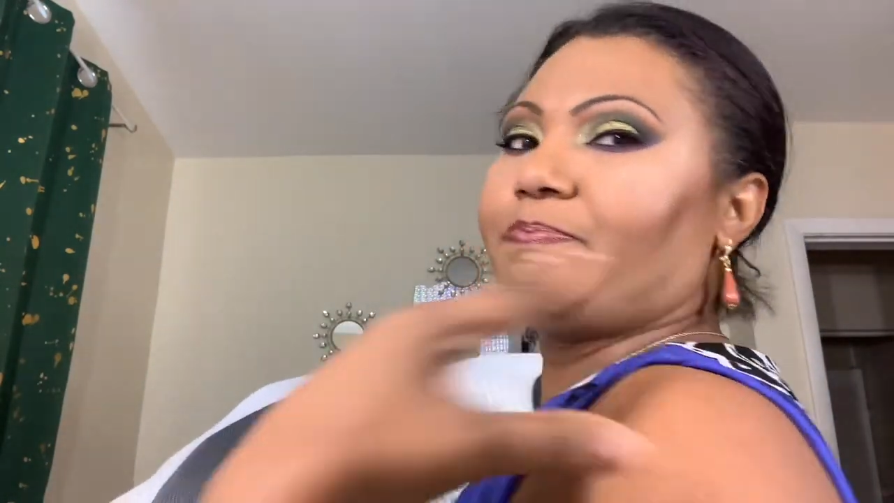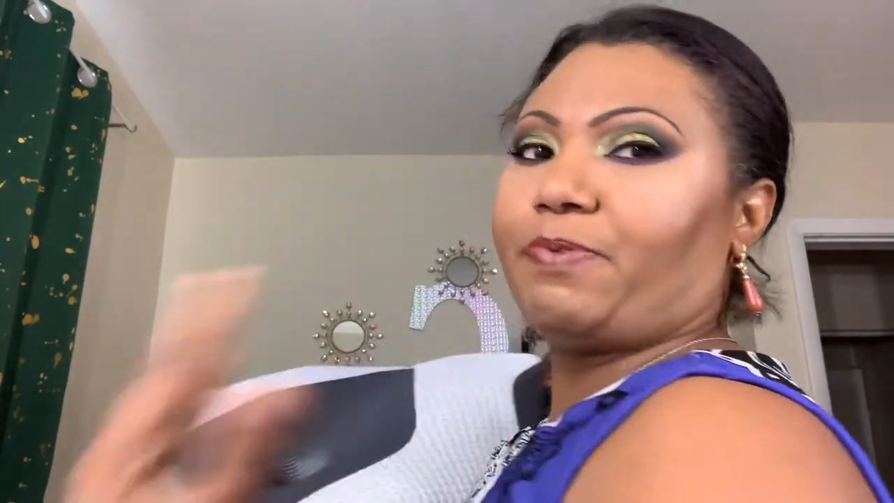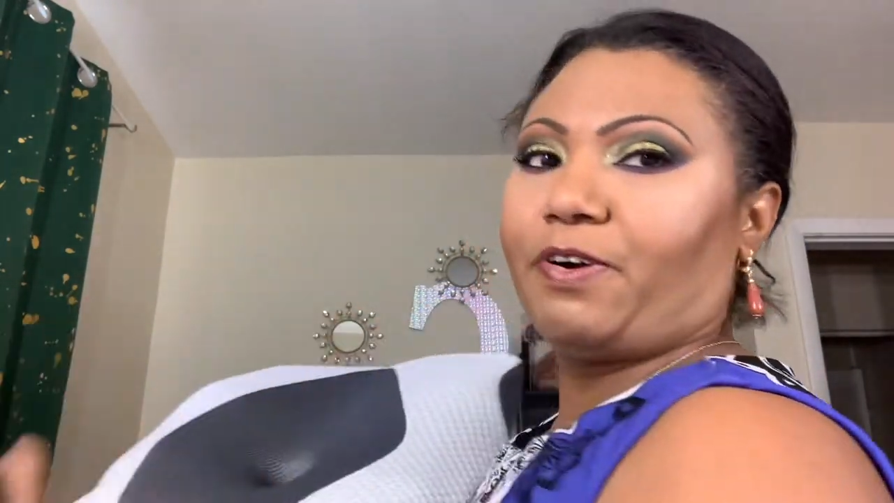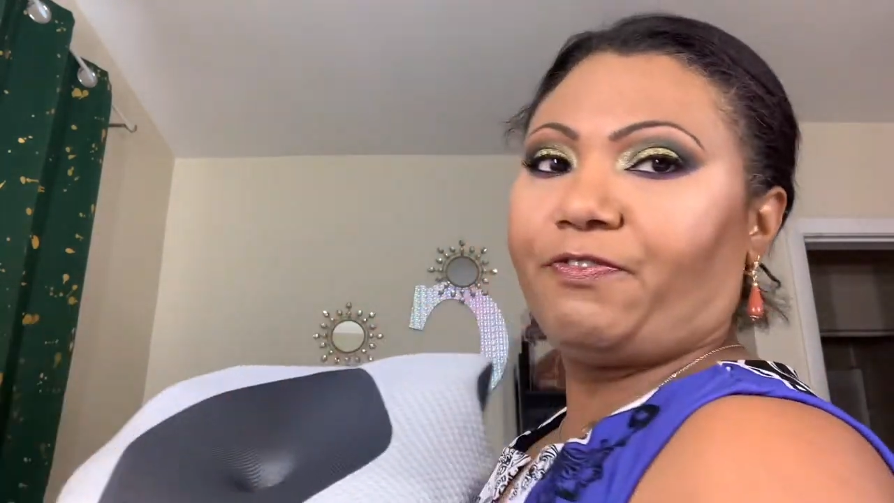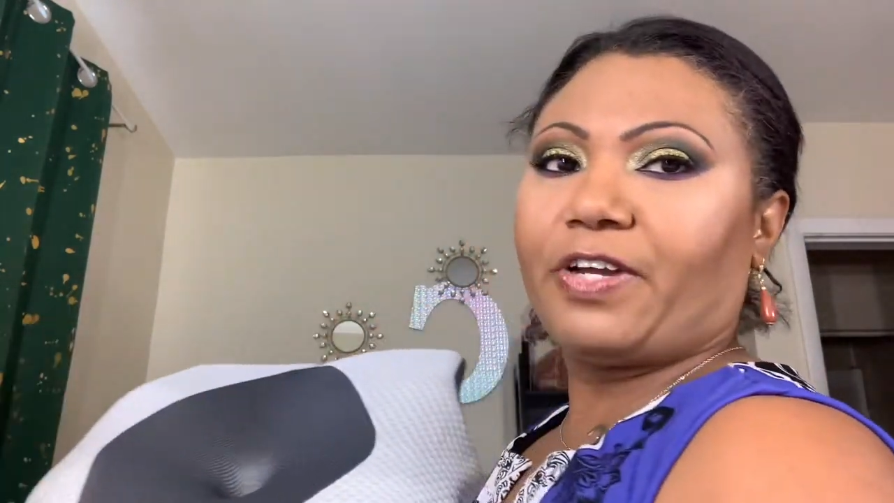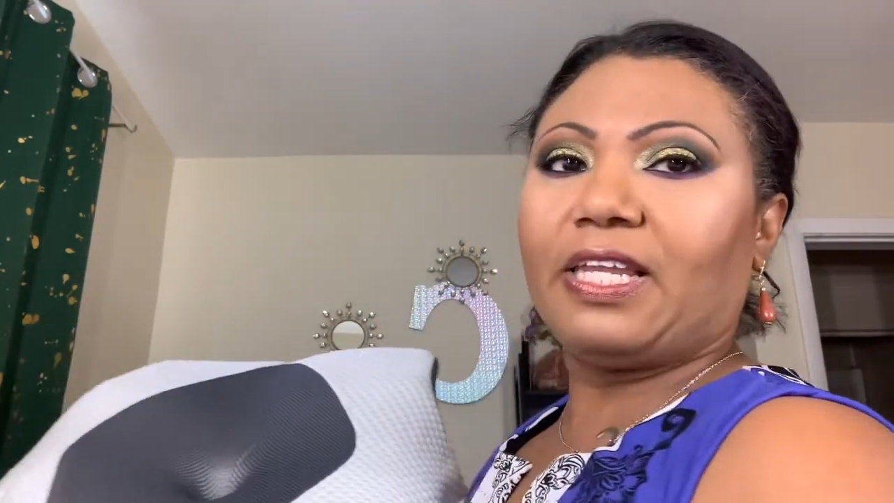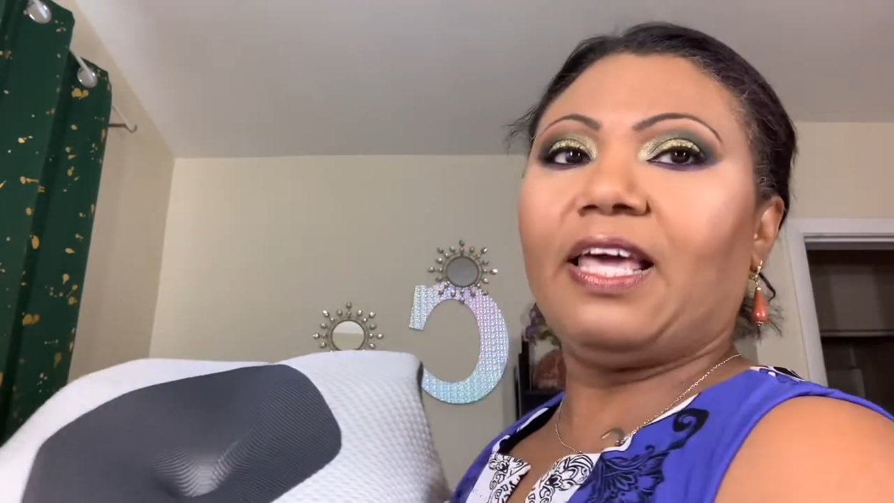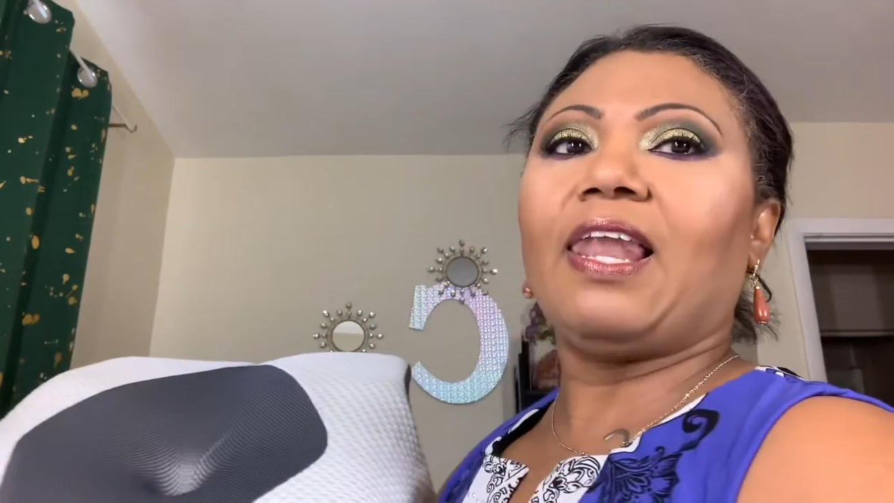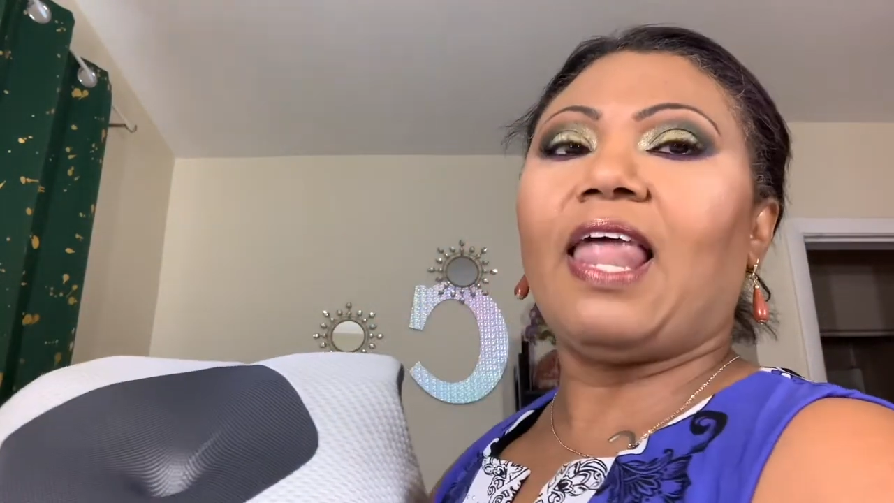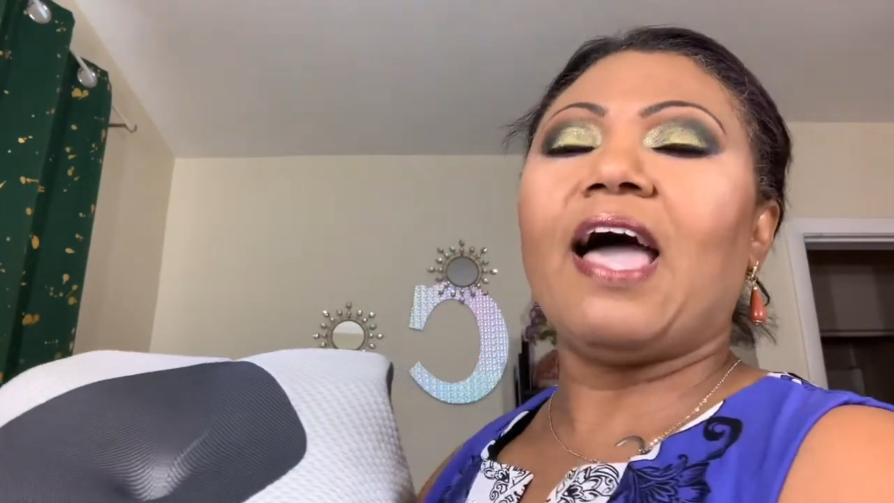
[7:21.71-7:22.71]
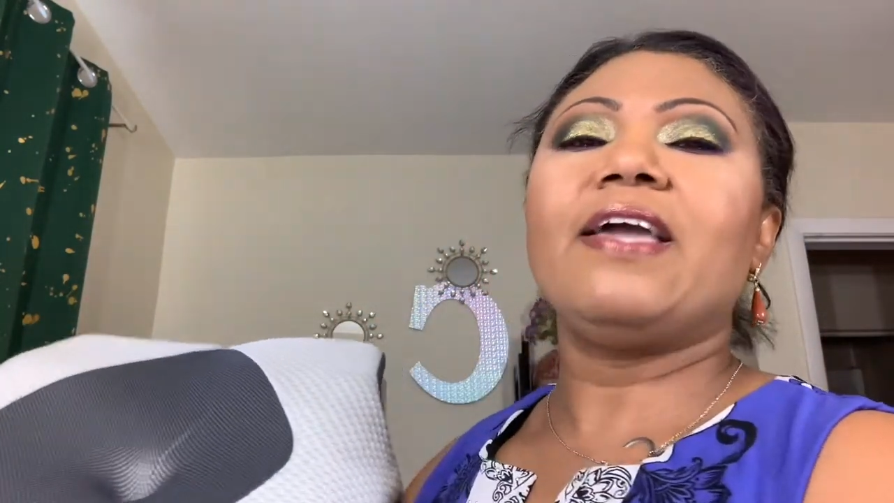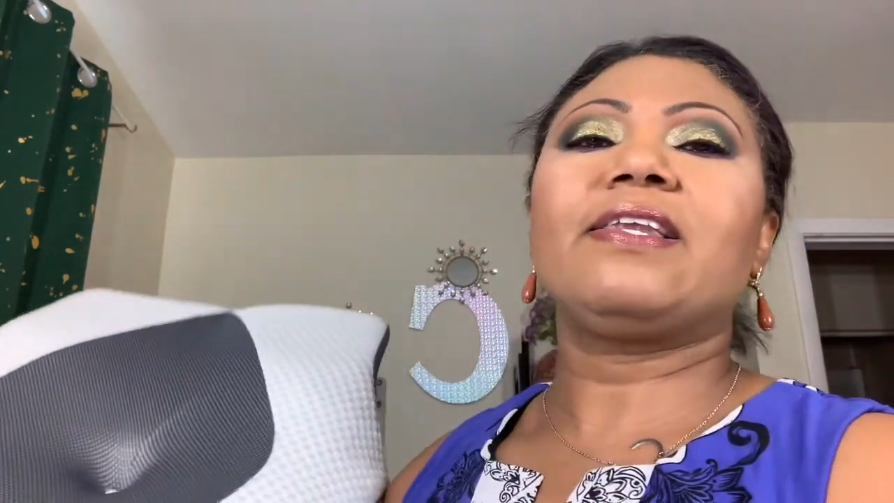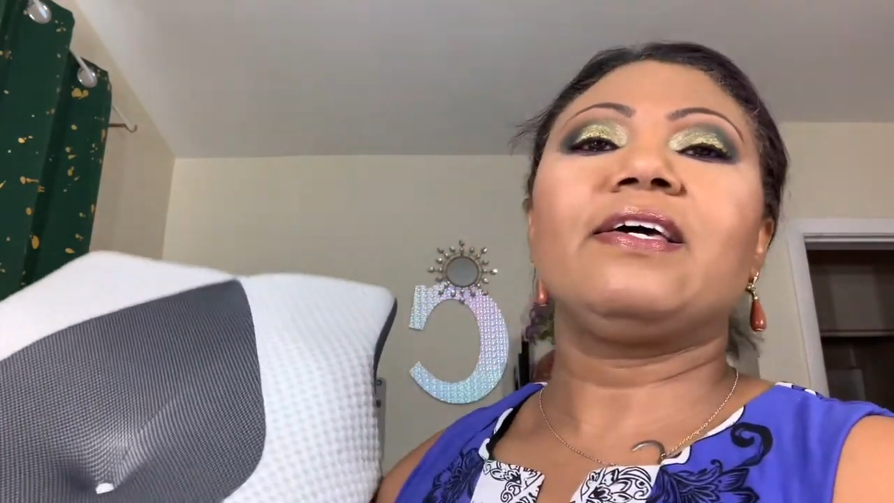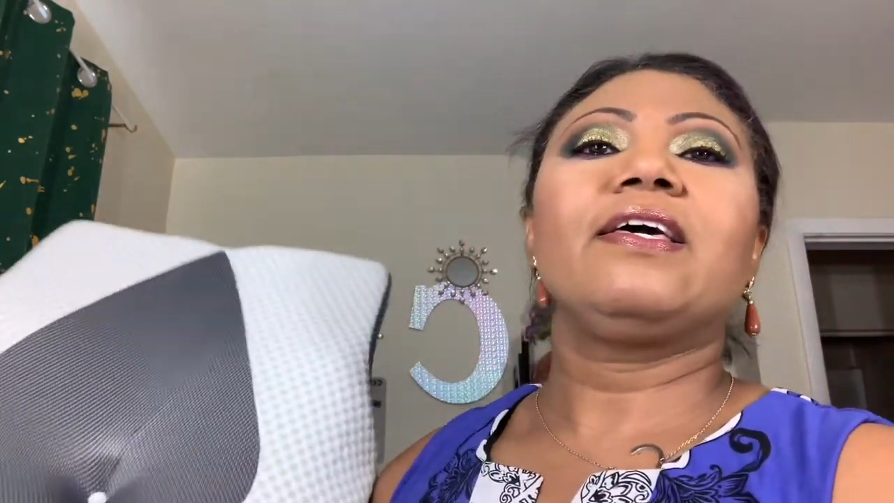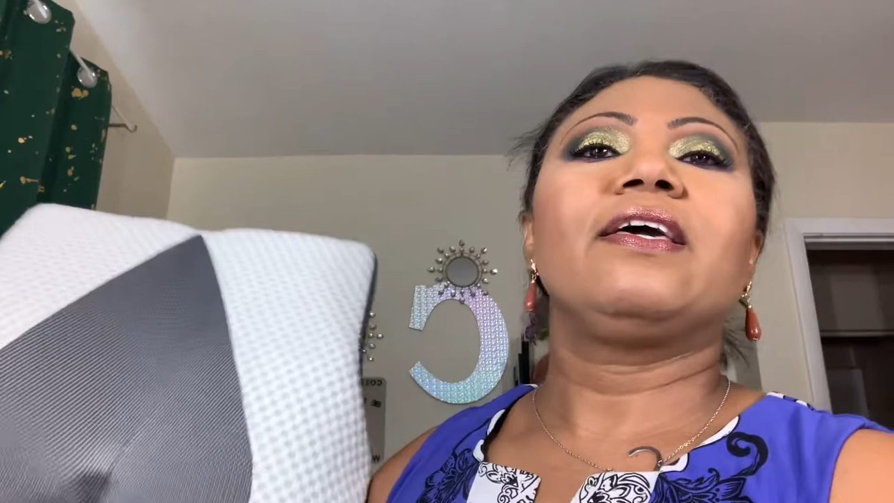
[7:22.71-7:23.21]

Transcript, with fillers: perfectly aligned